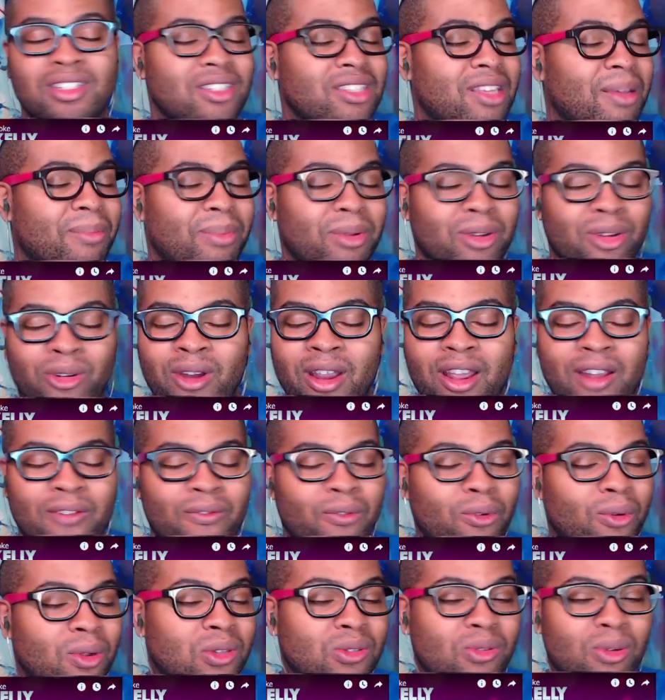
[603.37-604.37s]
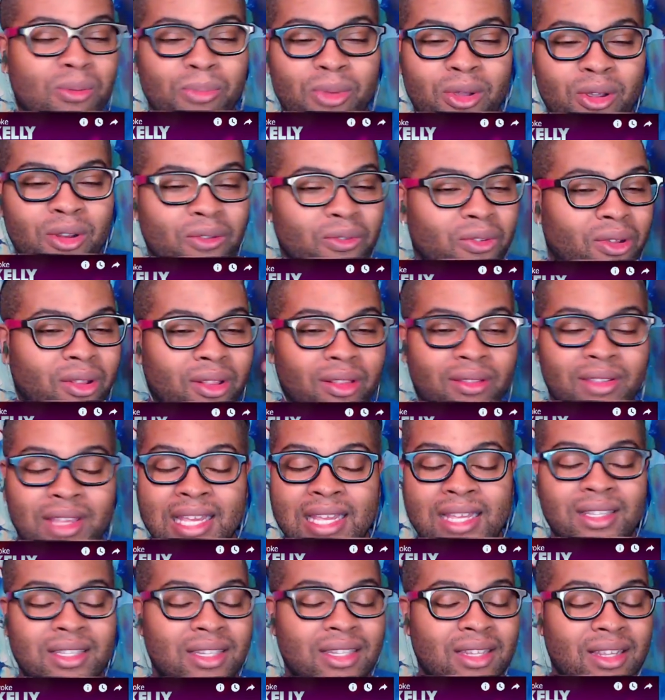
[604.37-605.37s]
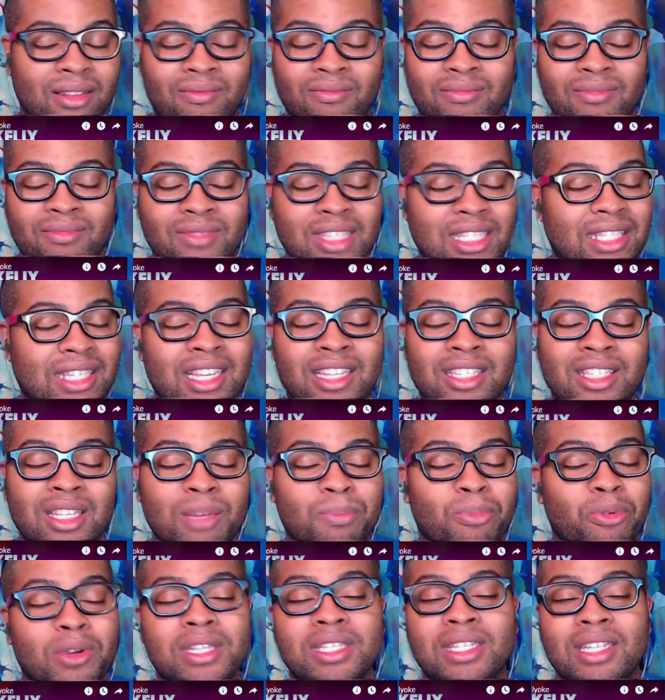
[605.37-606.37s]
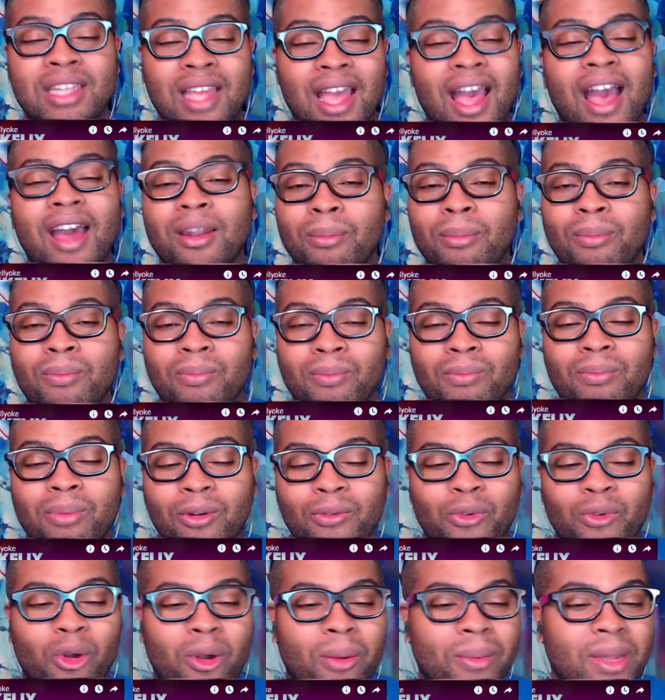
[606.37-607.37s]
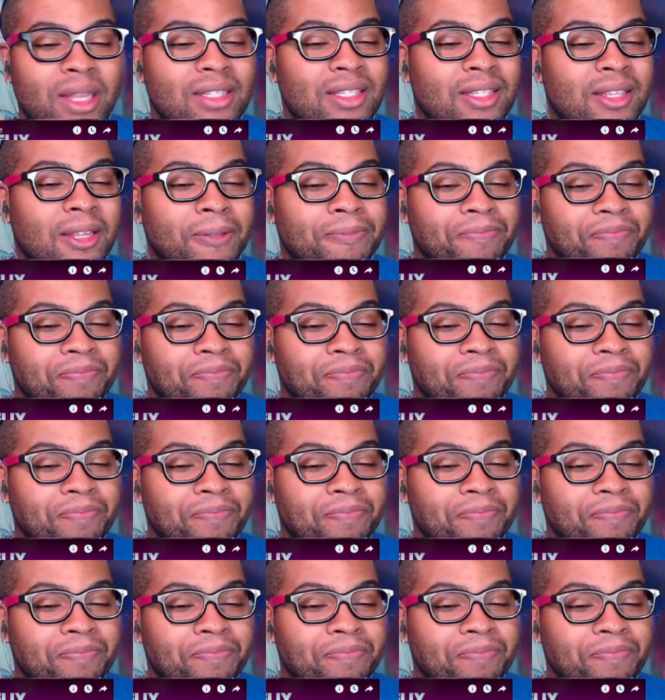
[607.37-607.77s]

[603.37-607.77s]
up into her head voice were beautiful, easy, just easy breezy kind of performance.